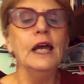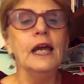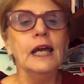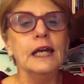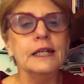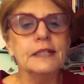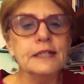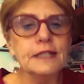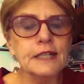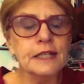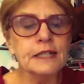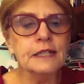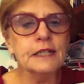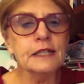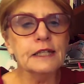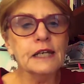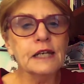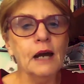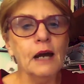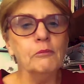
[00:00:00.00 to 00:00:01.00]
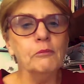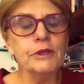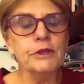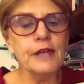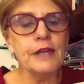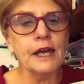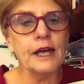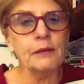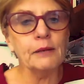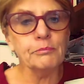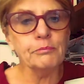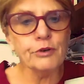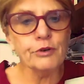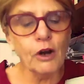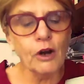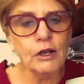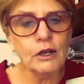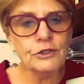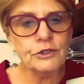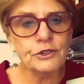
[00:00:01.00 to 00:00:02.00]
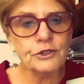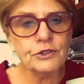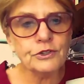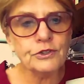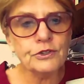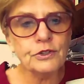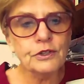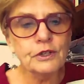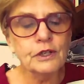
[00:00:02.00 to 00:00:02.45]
It didn't come without a price.